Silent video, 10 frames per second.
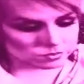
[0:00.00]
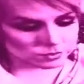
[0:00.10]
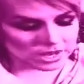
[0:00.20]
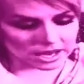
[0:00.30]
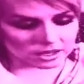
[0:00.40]

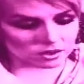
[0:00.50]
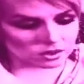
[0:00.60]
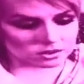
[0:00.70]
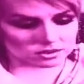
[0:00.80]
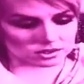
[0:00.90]
Patty
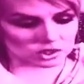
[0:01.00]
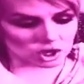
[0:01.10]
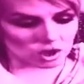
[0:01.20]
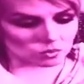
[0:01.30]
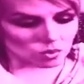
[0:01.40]
Hearst and
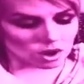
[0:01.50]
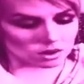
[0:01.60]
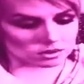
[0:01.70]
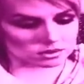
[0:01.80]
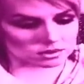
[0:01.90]
John
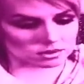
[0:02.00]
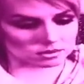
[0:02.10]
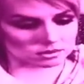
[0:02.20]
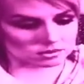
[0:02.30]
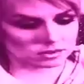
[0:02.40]
Waters
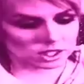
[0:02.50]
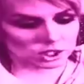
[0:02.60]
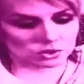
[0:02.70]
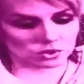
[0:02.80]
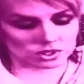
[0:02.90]
to
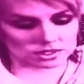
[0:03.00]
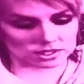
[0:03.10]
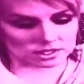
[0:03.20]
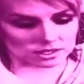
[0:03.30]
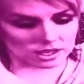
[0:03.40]
Tura
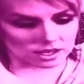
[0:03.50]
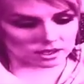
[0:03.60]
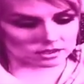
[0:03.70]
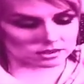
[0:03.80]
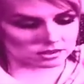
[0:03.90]

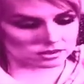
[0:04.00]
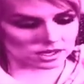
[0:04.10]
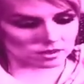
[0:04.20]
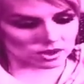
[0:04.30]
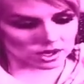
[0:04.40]
Satana to
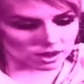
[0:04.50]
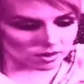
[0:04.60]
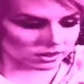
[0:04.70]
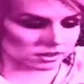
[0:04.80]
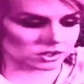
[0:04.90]
Deborah
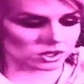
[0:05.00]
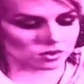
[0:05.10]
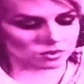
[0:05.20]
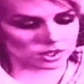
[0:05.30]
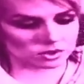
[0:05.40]
Harry to Joe
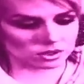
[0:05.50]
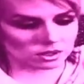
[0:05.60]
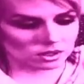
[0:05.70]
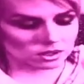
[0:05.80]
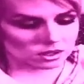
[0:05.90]
Ramone
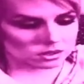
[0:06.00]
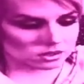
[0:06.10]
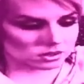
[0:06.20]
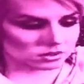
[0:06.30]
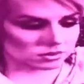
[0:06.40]

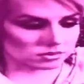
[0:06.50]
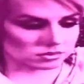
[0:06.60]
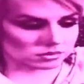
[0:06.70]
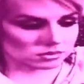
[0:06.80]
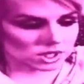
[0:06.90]

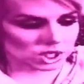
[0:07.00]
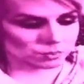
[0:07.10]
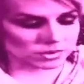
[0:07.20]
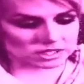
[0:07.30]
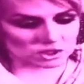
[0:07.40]
to
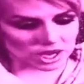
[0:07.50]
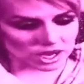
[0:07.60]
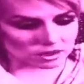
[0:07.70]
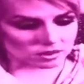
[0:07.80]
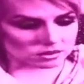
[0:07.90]
Mick
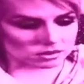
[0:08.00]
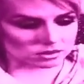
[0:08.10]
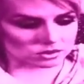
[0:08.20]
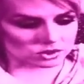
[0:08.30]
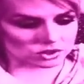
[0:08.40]
Jagger to
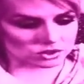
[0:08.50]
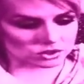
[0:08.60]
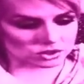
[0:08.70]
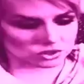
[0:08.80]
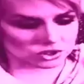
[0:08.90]

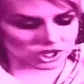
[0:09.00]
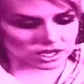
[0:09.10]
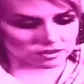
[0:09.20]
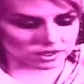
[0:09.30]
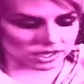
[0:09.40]
J
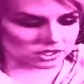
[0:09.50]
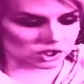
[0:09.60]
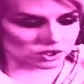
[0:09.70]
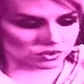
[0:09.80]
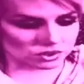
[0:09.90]
F K
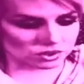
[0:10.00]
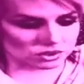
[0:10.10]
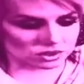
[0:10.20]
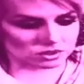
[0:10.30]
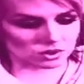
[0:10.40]
Junior
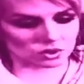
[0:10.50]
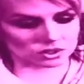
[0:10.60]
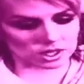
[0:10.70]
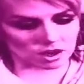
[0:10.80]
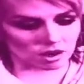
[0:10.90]
to
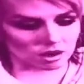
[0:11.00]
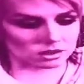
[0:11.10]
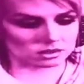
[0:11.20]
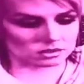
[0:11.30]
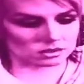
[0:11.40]
Goldie
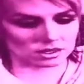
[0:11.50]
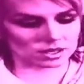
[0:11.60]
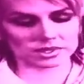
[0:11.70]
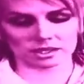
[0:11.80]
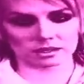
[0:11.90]
Hawn to, I
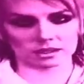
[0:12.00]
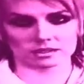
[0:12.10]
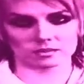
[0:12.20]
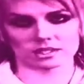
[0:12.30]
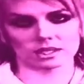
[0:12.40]
mean, the
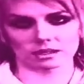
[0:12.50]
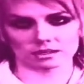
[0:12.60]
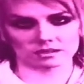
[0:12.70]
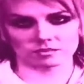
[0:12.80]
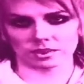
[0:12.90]
list was
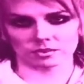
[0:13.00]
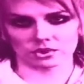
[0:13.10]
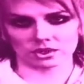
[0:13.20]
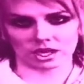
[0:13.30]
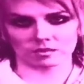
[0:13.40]
endless of people
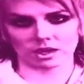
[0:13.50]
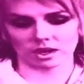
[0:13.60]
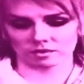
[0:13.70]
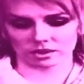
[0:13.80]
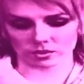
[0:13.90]
who came there
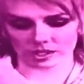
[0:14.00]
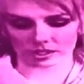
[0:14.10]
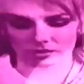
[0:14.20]
every week.